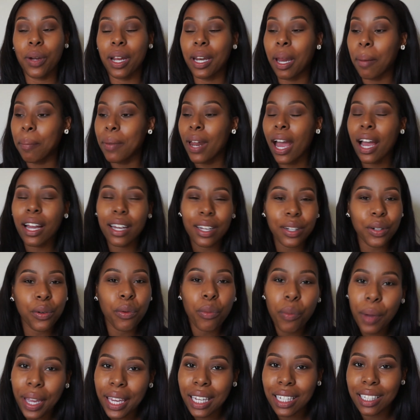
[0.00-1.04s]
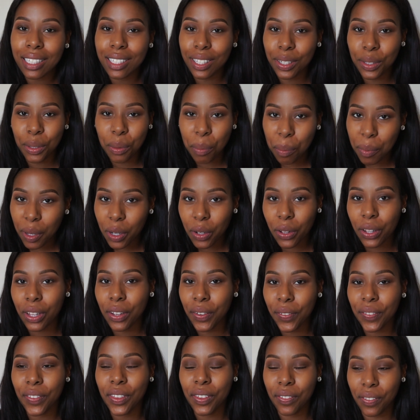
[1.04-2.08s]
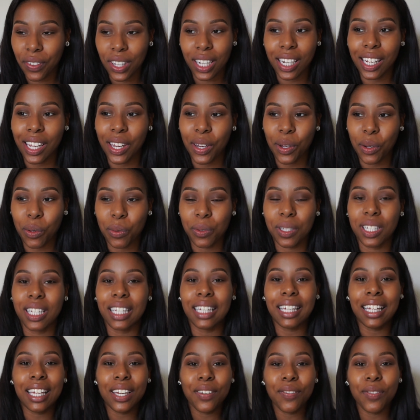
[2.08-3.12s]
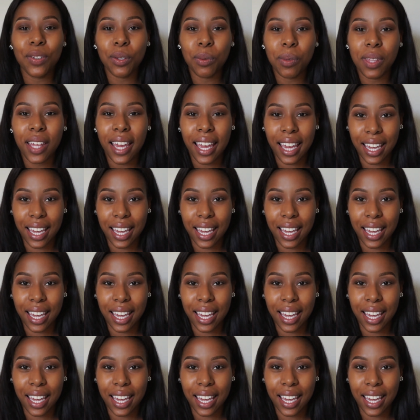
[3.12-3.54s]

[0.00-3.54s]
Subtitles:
and I'm not gonna wait till the middle of the video to give you the